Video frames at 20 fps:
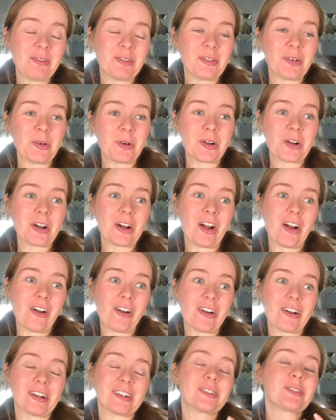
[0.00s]
for
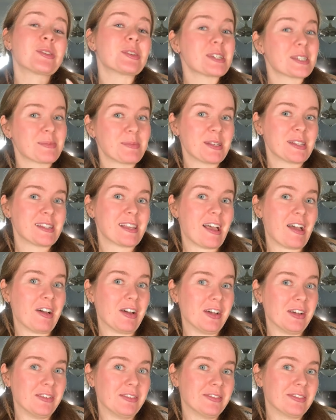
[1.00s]
our Christmas
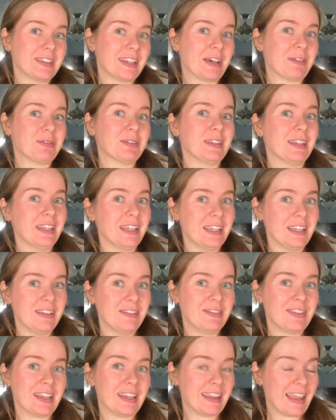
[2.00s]
elf that would
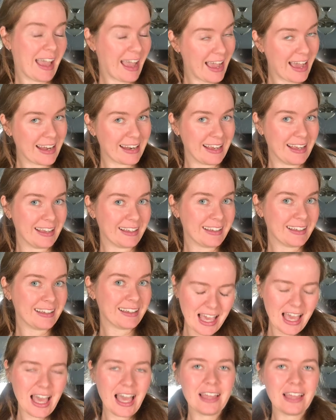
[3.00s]
live in the attic.